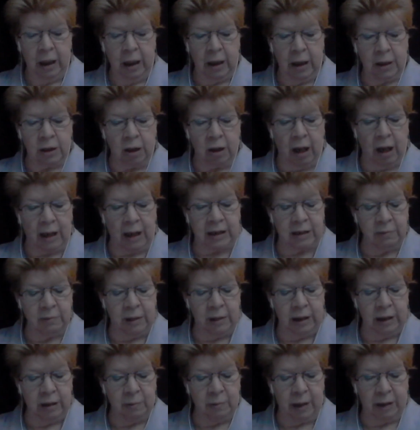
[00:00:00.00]
Talk to me
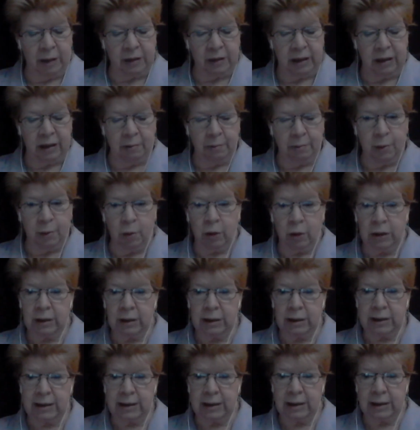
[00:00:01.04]
about the
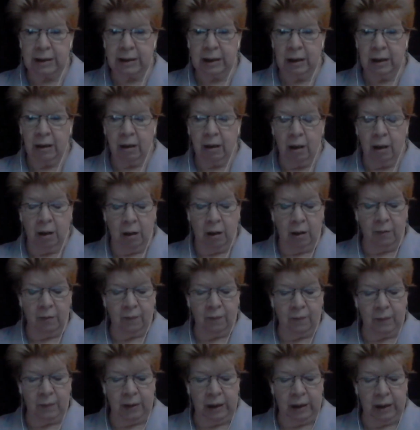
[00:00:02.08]
importance of
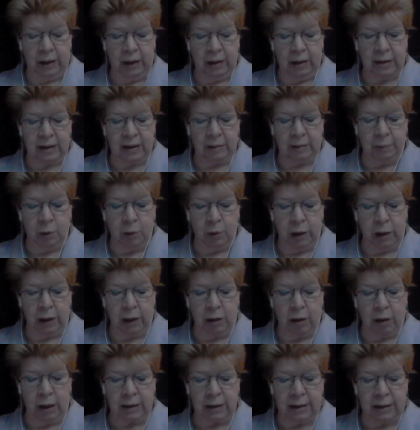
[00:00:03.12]
the Supporting
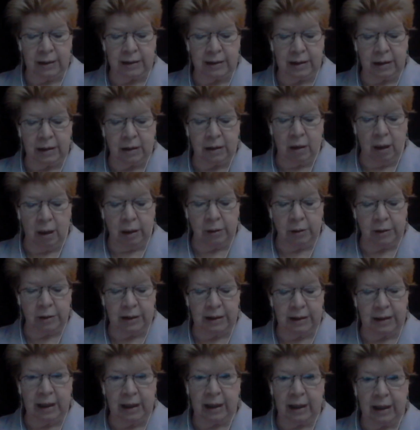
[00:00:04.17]
Autistic Callers in
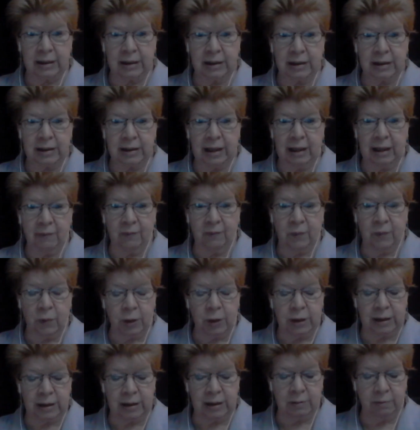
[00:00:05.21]
Texas, that
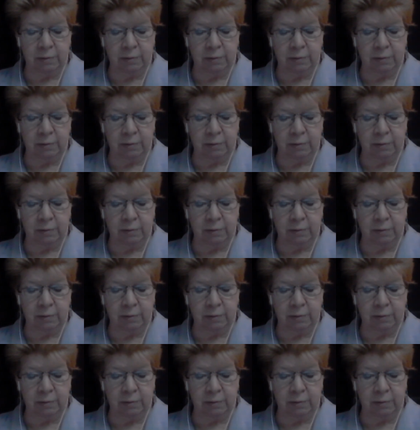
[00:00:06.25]
first